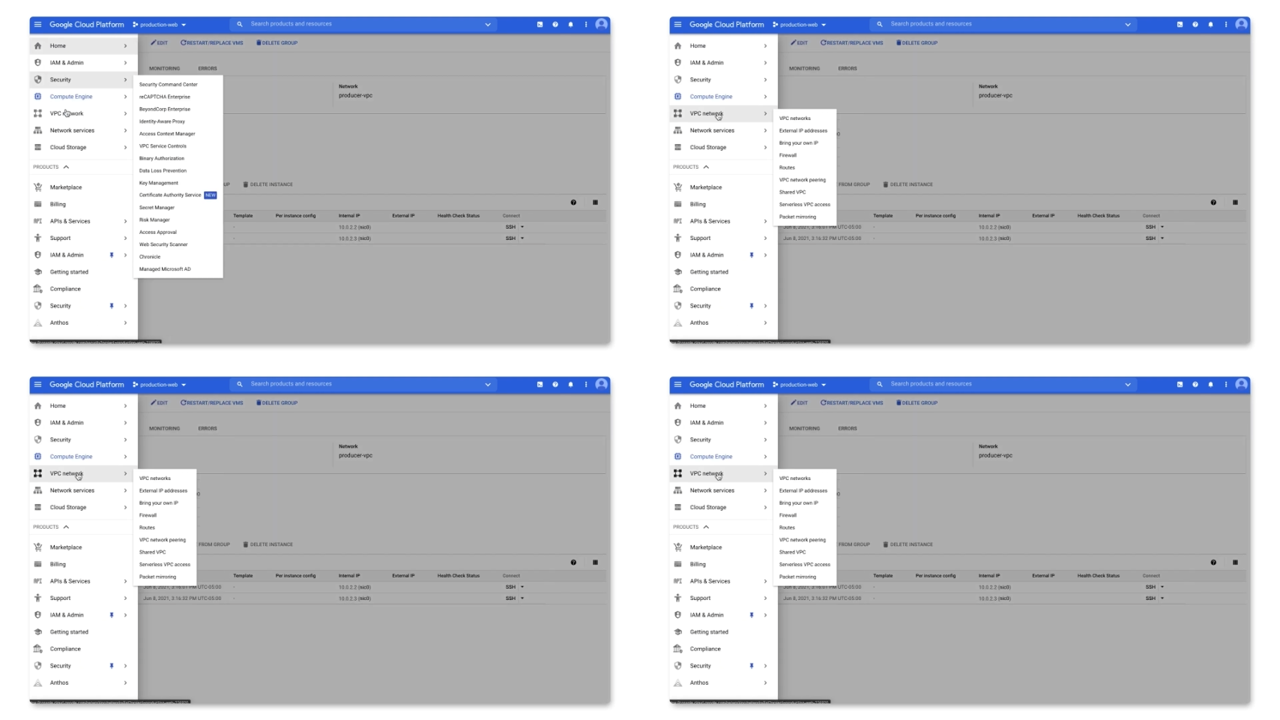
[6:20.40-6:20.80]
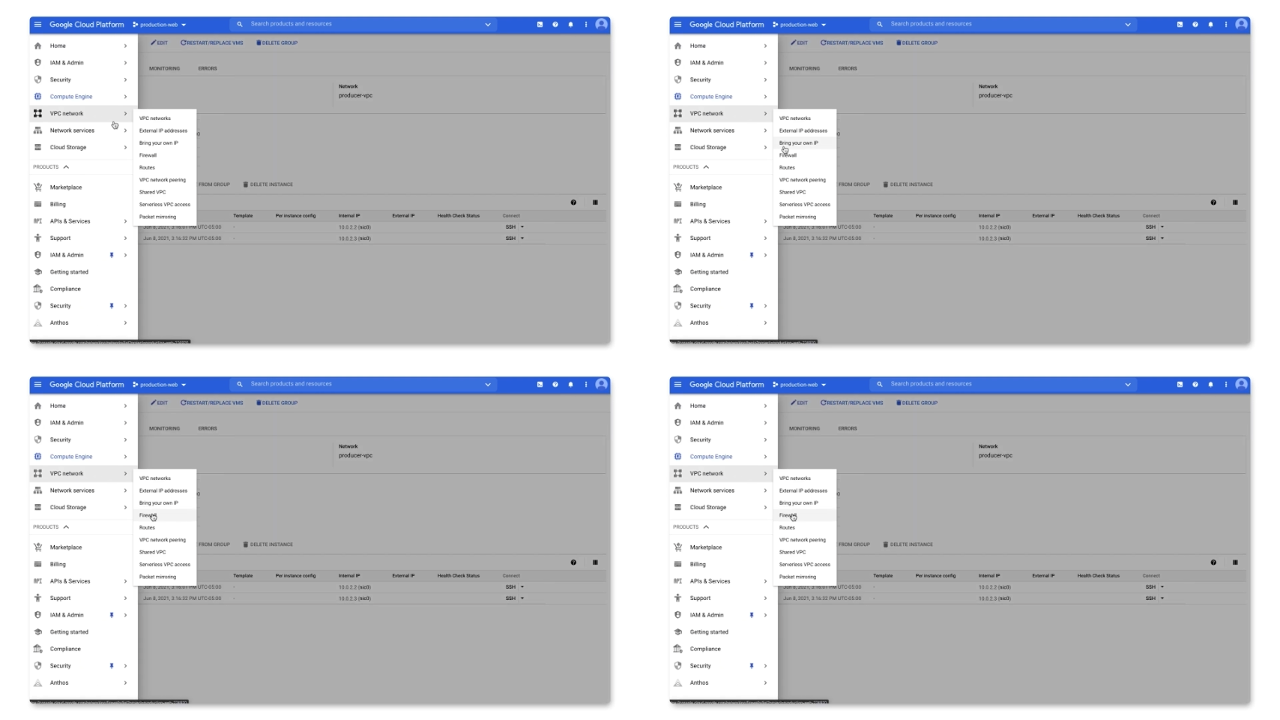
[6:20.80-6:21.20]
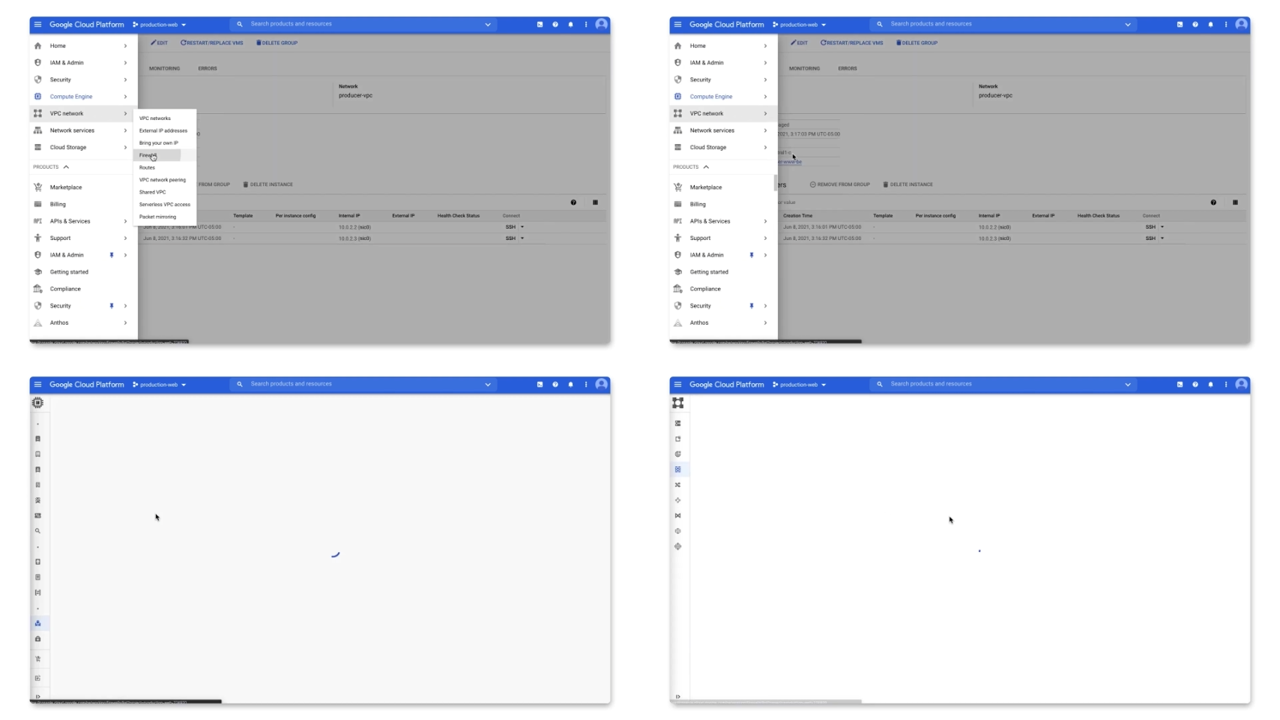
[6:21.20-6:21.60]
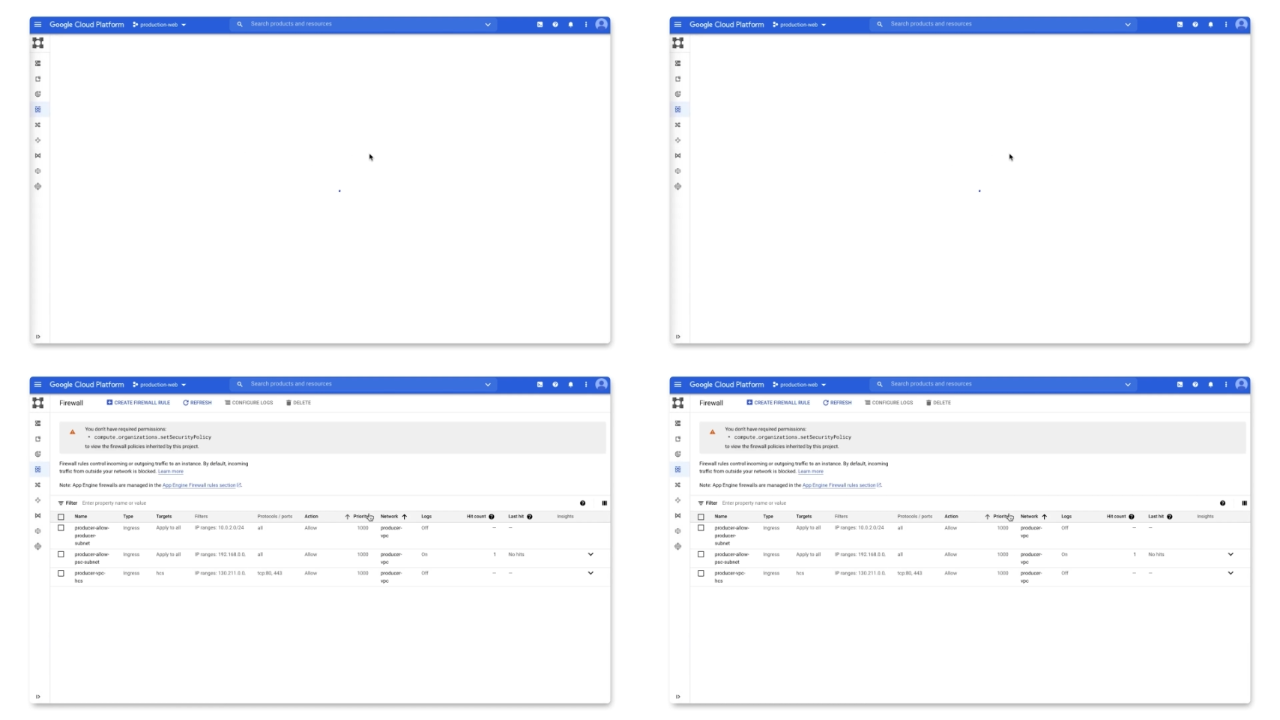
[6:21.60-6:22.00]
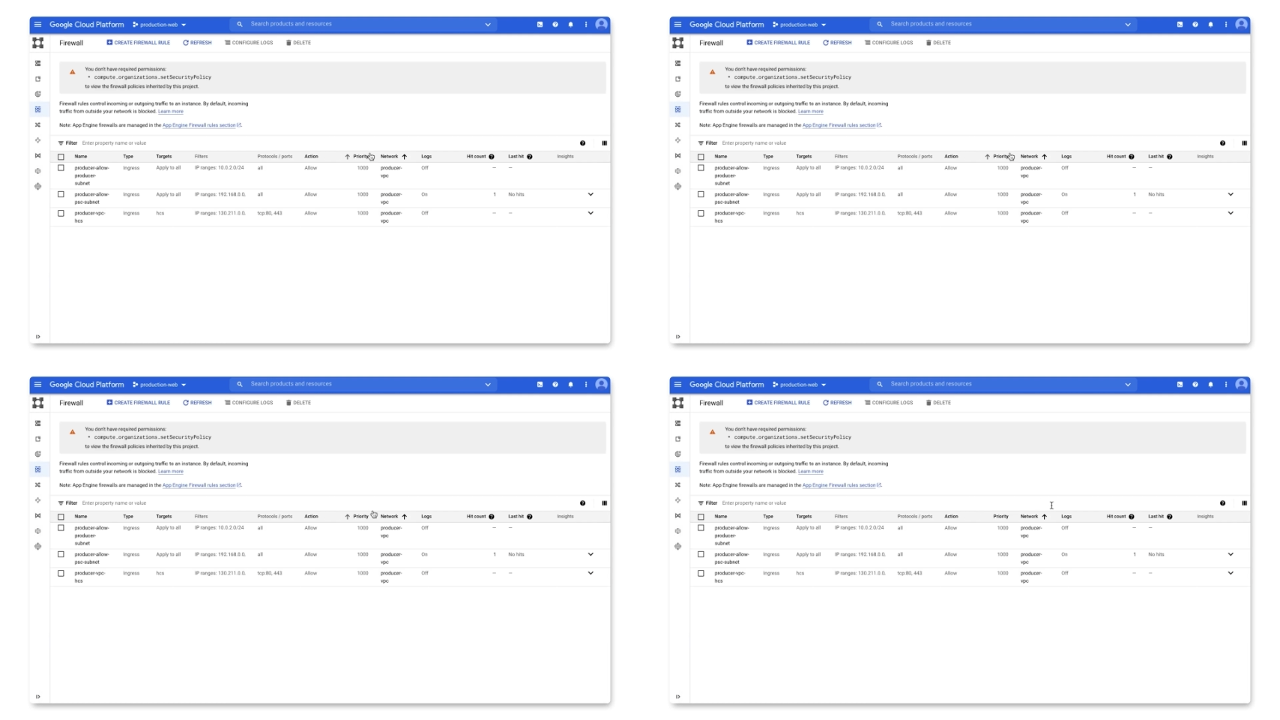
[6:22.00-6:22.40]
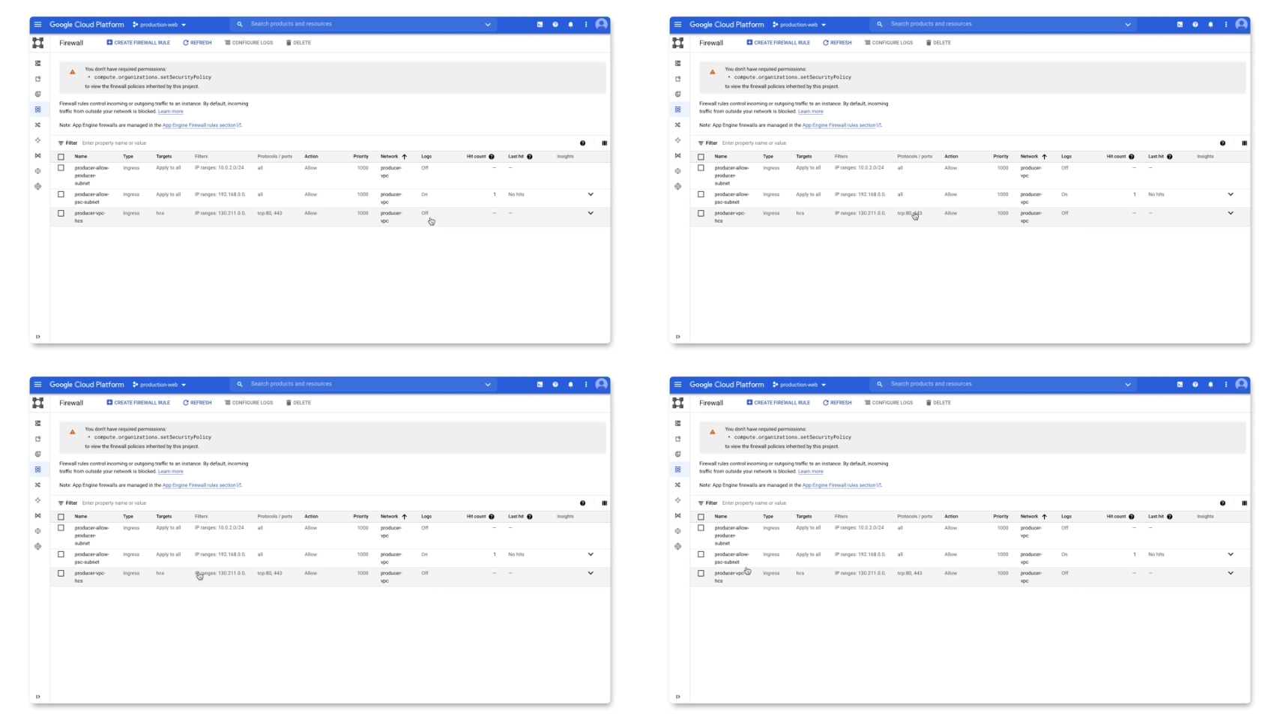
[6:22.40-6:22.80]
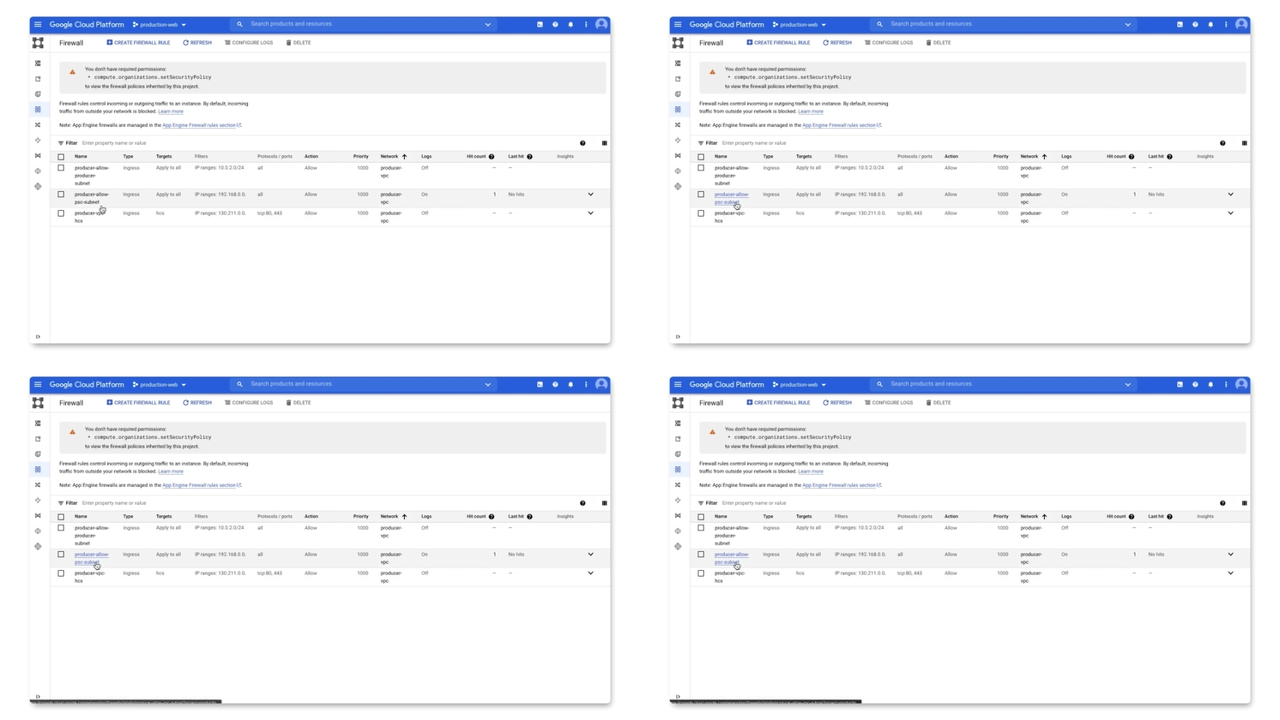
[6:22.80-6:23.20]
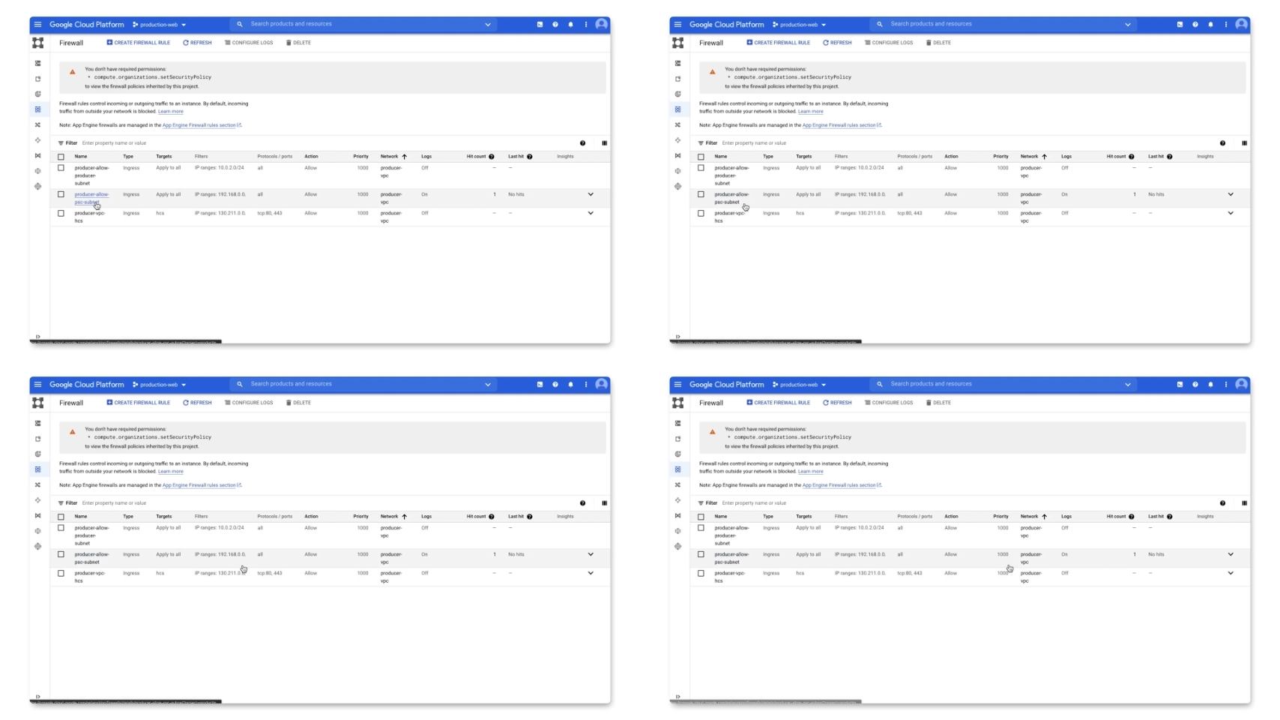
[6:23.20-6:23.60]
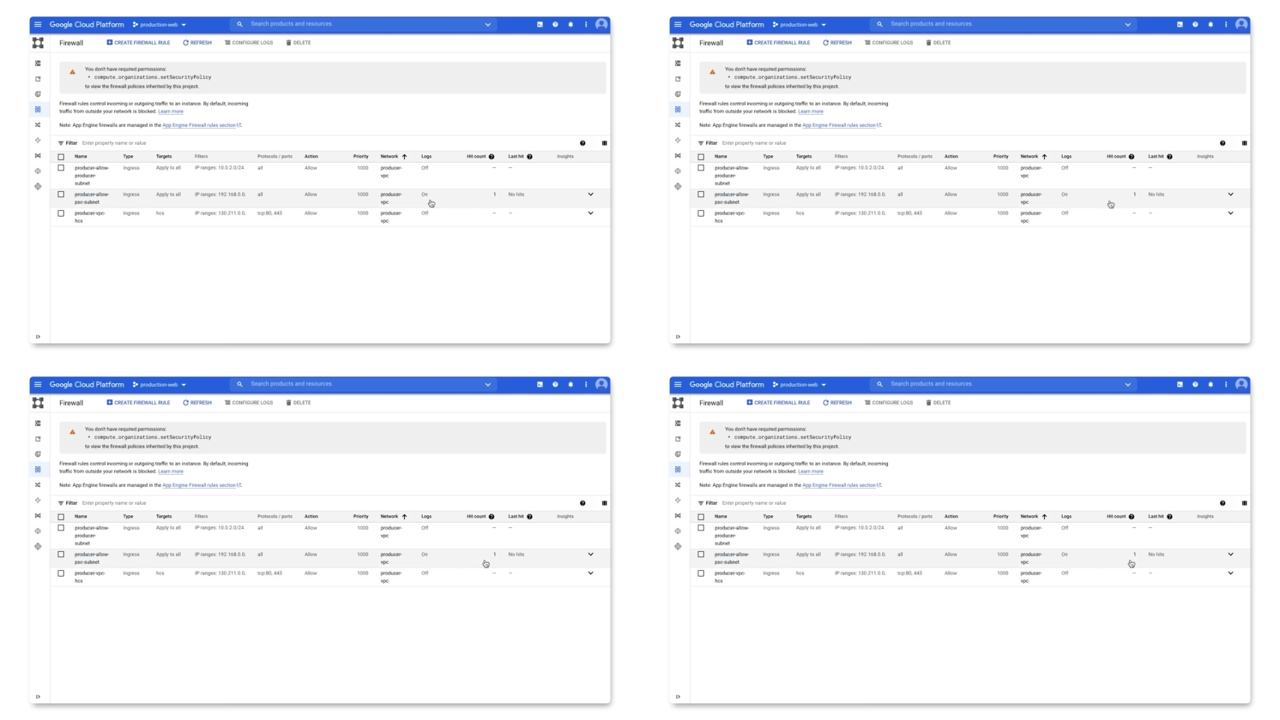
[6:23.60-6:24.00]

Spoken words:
[unreadable: no face in view]